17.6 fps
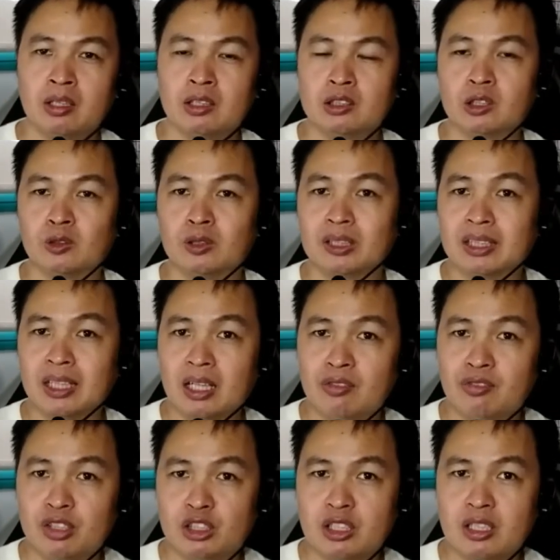So the
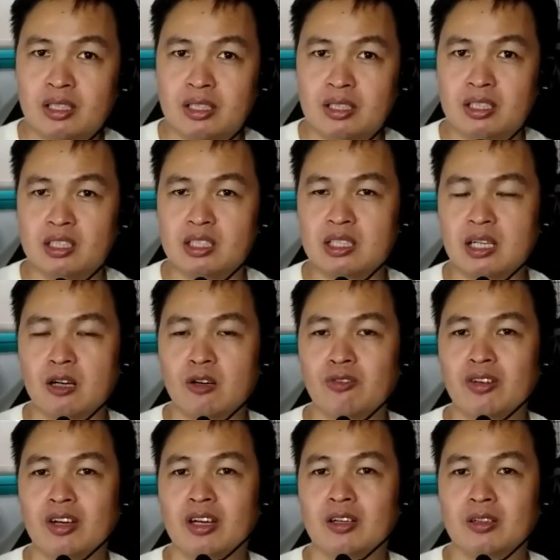television in
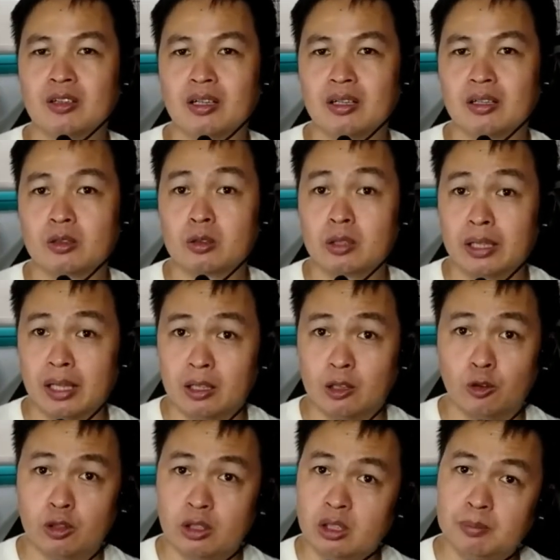itself can
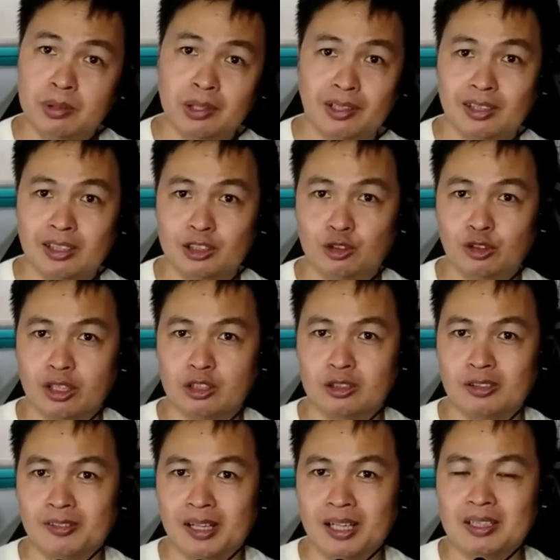already be a
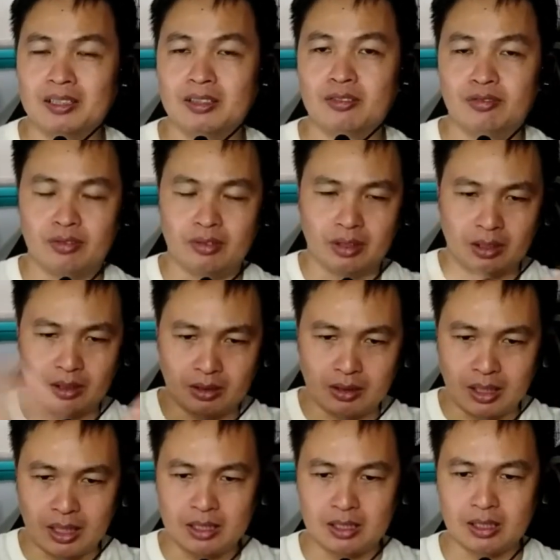distraction, right? If
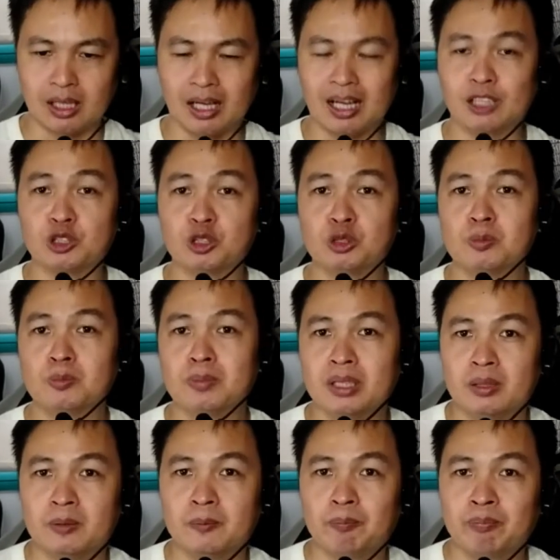there is a cartoon
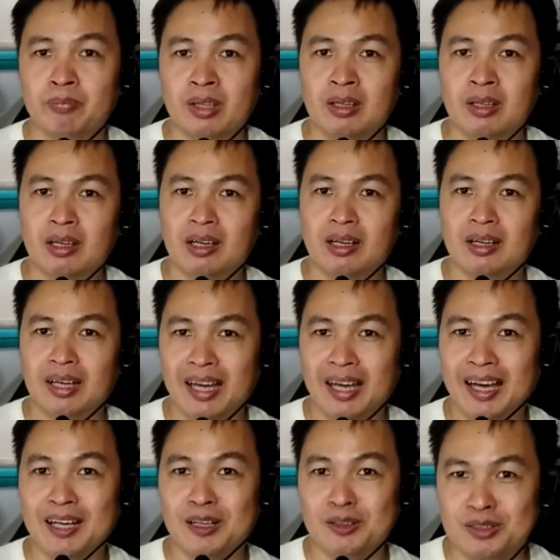being
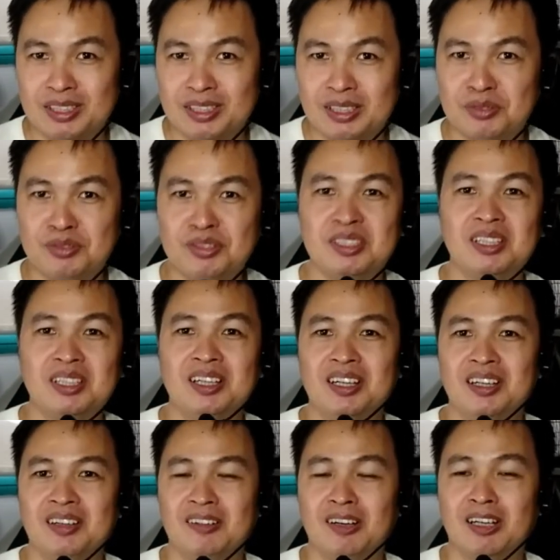aired on TV,
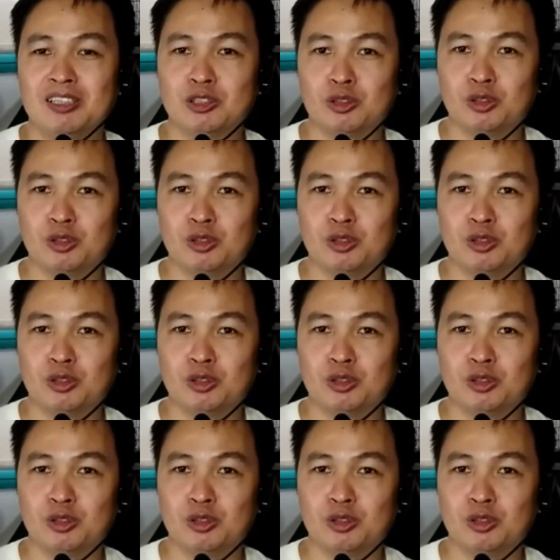right?